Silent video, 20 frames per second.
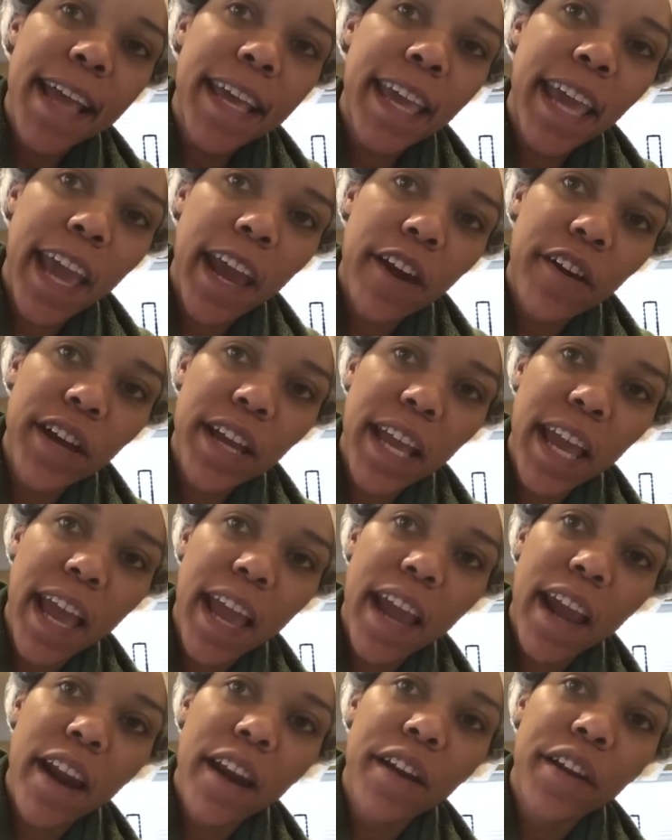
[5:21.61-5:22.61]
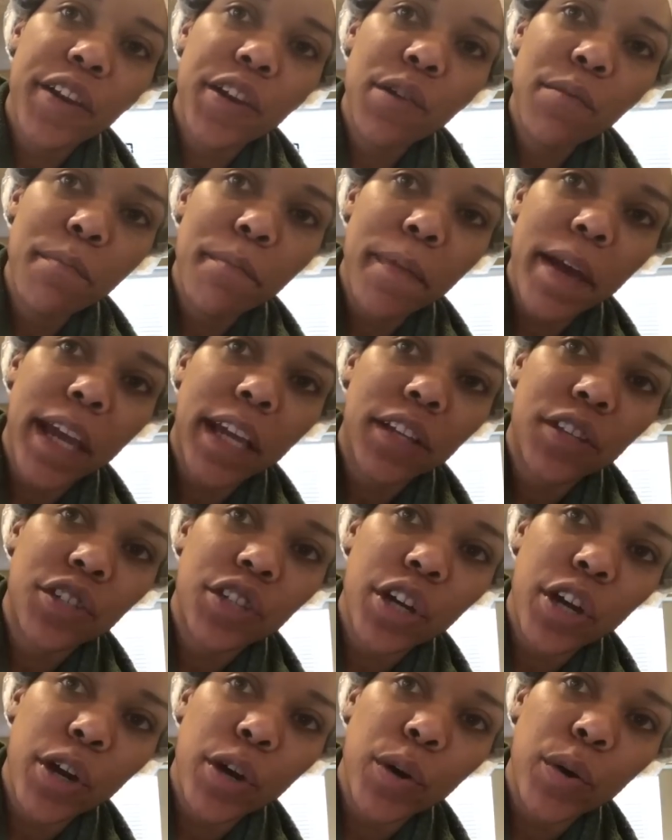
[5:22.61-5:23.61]
Keracare
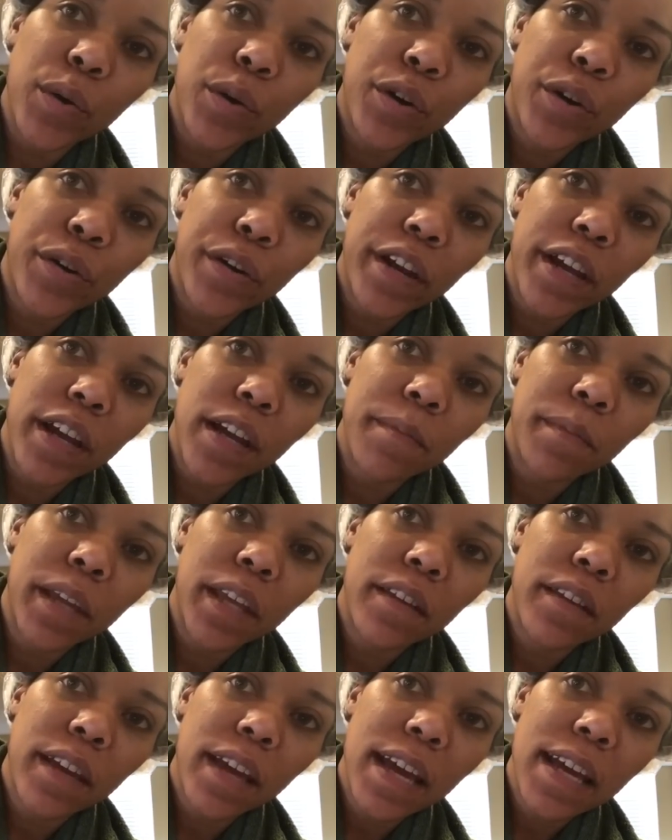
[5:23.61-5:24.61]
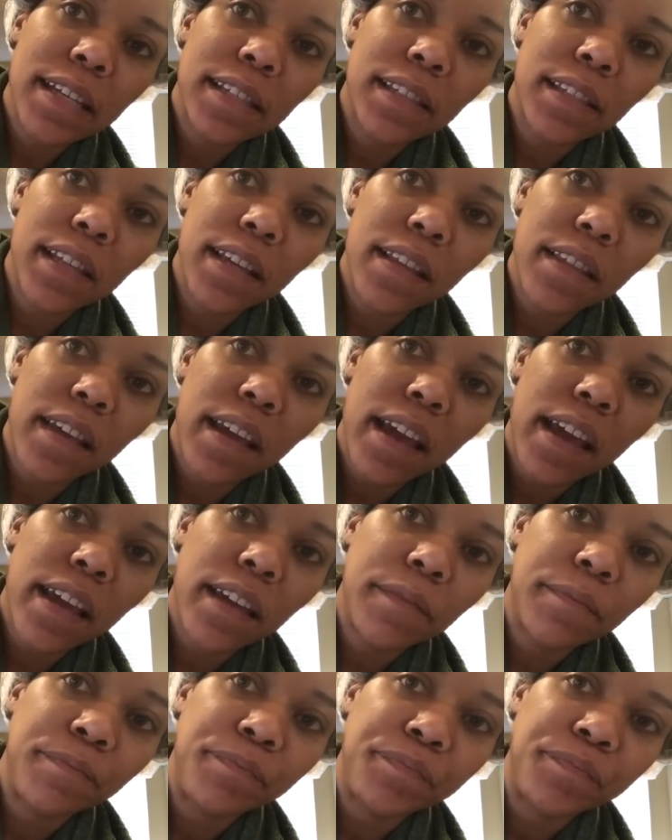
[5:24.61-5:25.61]
Humecto cream. Can you guys see that?